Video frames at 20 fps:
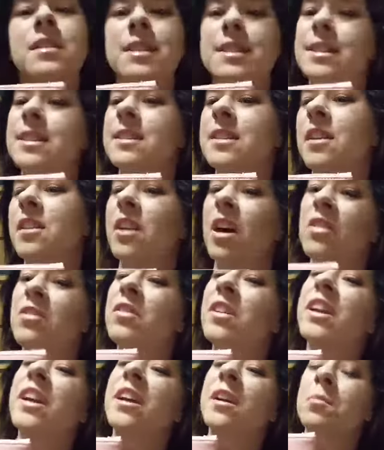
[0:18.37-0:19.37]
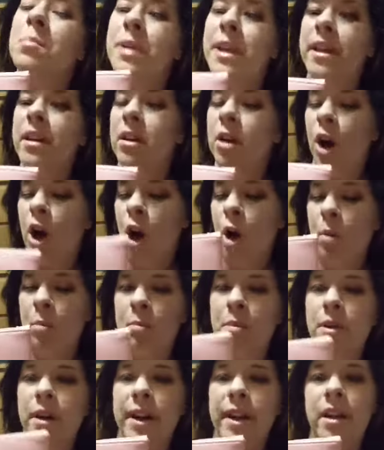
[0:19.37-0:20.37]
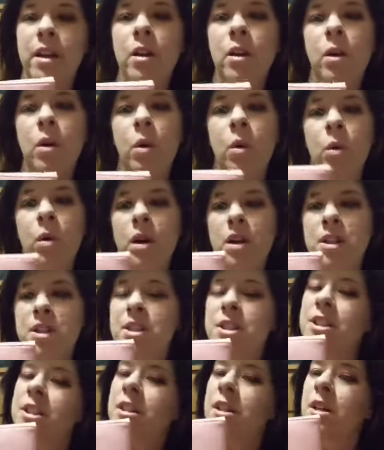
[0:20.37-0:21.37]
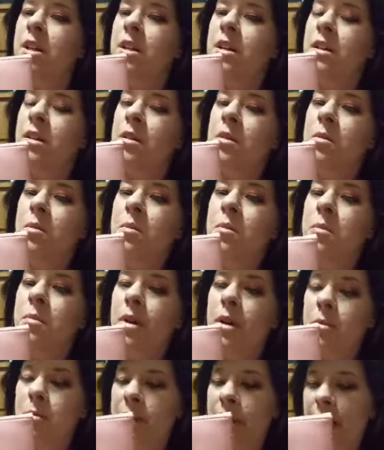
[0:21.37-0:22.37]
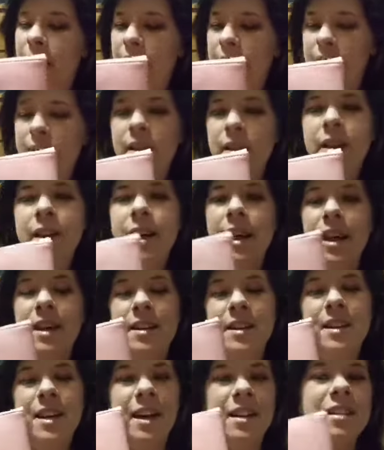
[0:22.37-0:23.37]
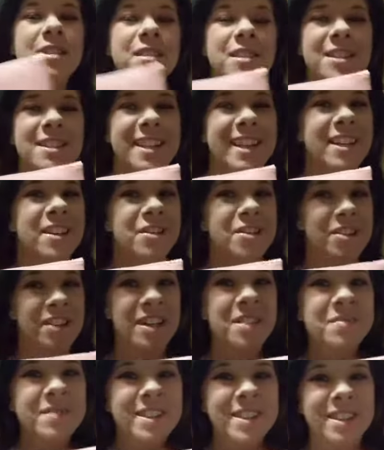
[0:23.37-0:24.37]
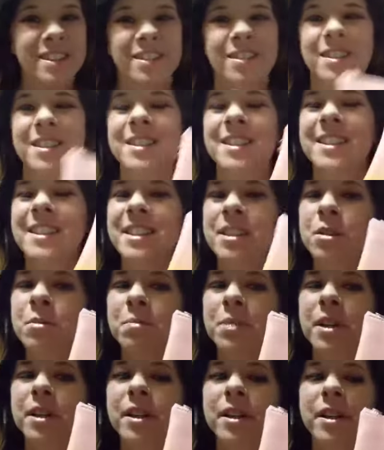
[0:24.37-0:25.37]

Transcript: This is a lovely pink ombre orange bag, and it kind of looks like creamsicle. It's super